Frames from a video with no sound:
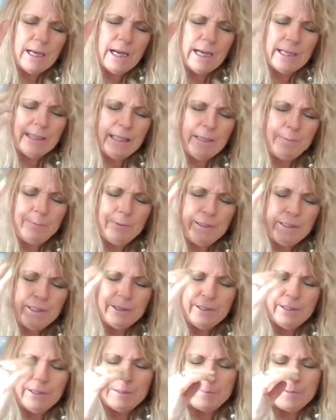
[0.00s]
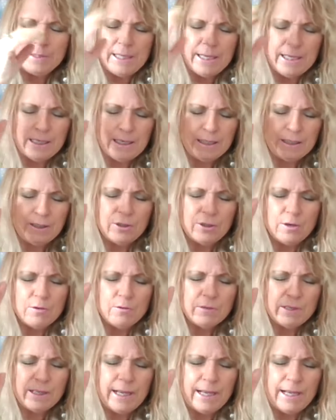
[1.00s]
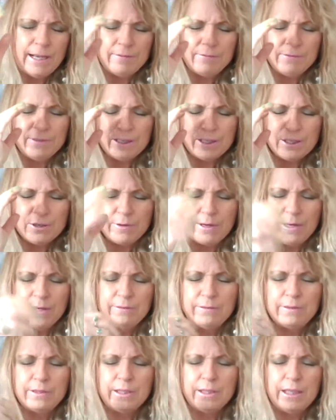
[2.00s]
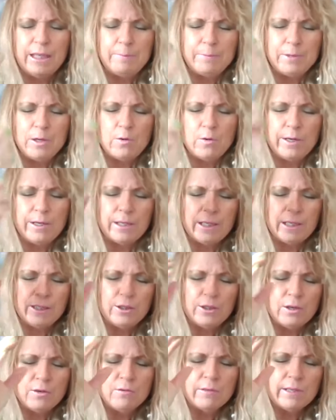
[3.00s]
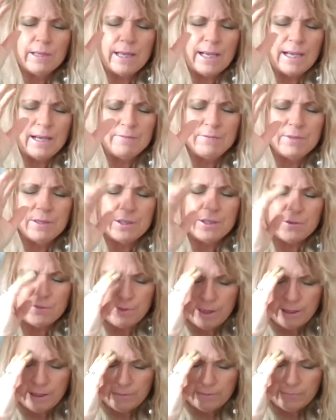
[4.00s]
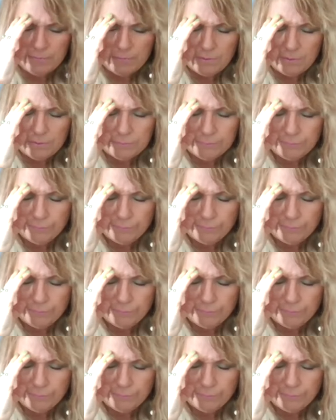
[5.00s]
I keep hearing them saying, I don't have the strength to keep going. I don't have the strength.